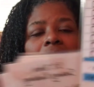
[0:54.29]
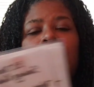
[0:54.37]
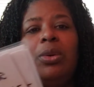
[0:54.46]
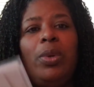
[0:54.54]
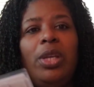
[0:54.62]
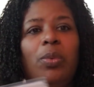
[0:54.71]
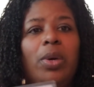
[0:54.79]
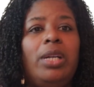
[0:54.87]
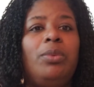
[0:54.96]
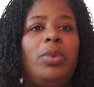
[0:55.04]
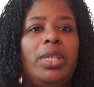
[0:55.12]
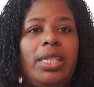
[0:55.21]
So week
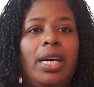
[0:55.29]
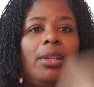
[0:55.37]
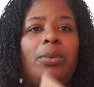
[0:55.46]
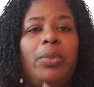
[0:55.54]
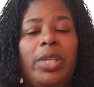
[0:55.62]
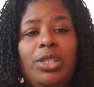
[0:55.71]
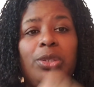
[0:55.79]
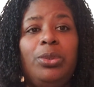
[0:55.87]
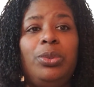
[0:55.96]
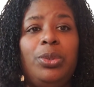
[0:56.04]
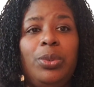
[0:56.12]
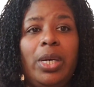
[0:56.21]
1, $1, week
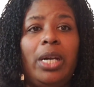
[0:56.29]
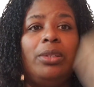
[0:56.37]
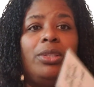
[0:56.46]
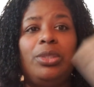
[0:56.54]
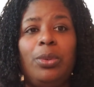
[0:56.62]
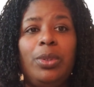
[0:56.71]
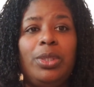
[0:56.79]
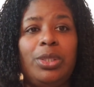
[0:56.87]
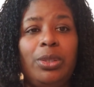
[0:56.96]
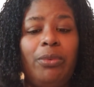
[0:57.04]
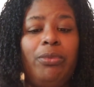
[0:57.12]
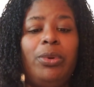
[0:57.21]
2, $2, so on and
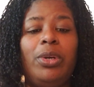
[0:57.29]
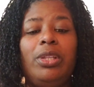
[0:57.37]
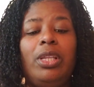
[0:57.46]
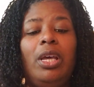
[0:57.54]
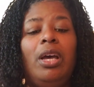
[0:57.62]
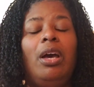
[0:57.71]
so forth,